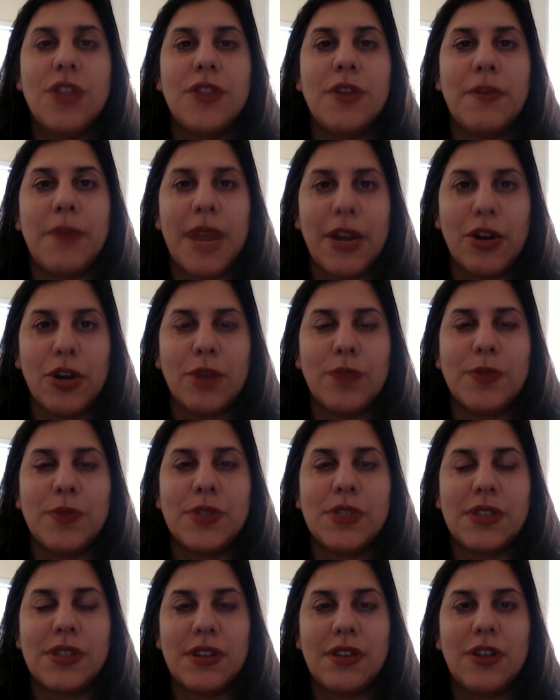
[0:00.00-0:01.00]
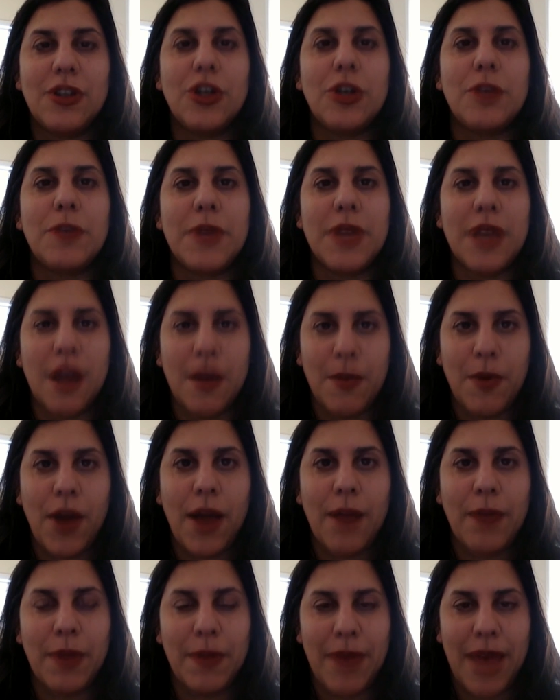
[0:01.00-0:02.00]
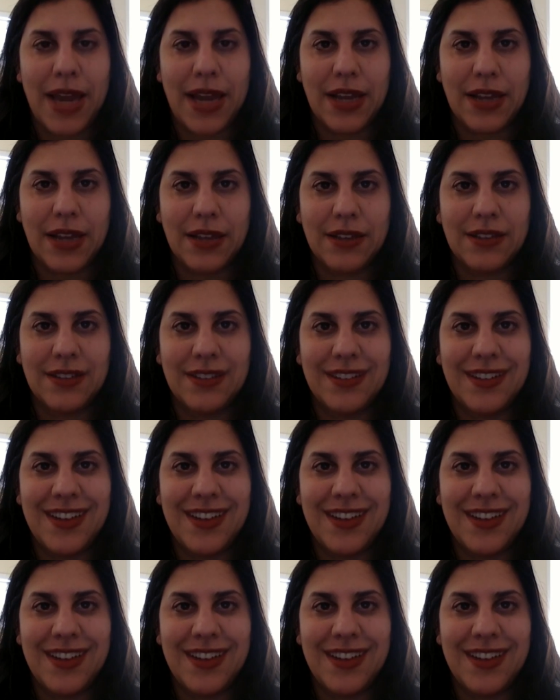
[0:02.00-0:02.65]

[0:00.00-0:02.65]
the microbes could become problematic